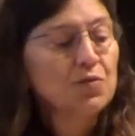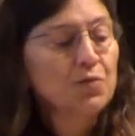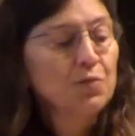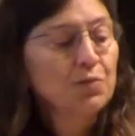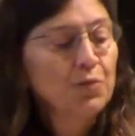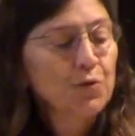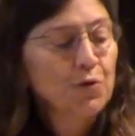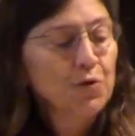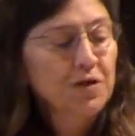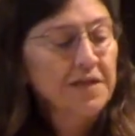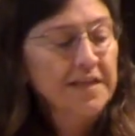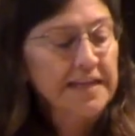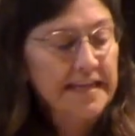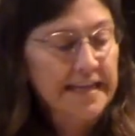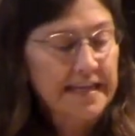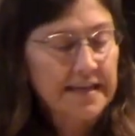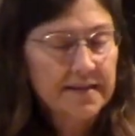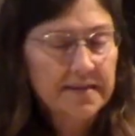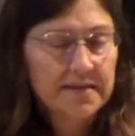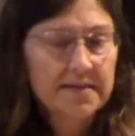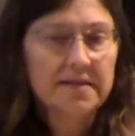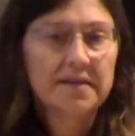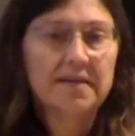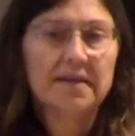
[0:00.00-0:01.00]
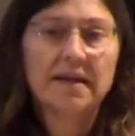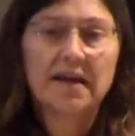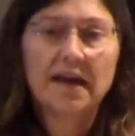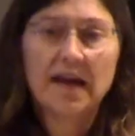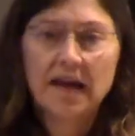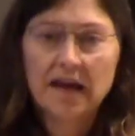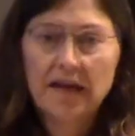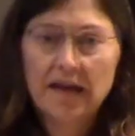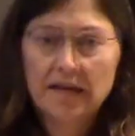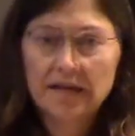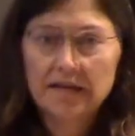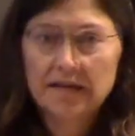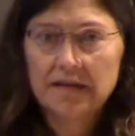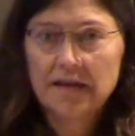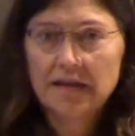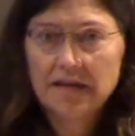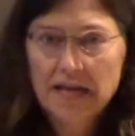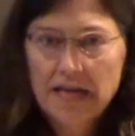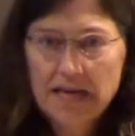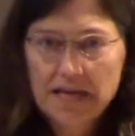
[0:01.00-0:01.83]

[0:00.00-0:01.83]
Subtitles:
predict lung